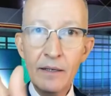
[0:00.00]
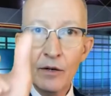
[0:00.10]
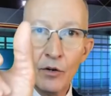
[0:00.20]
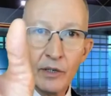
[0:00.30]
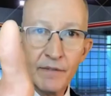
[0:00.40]

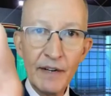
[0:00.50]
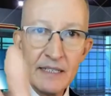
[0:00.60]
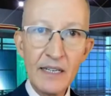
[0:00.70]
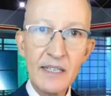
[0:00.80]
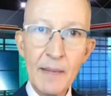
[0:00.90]
all invites
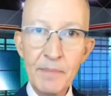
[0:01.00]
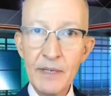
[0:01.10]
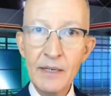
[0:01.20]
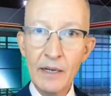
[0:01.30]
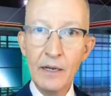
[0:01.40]

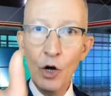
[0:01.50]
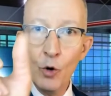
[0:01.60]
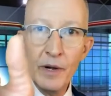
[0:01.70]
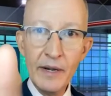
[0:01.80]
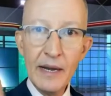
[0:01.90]
accepted,
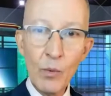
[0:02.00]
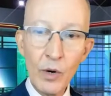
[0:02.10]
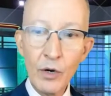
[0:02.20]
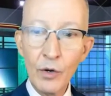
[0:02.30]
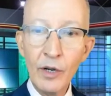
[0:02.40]
open
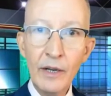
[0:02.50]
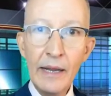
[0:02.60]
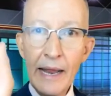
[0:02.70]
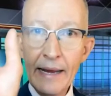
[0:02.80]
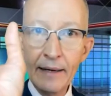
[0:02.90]
networker,
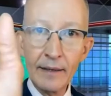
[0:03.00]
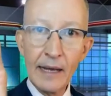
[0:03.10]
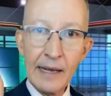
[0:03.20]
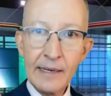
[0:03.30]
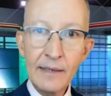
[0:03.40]
and
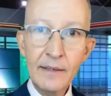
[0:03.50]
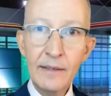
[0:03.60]
lion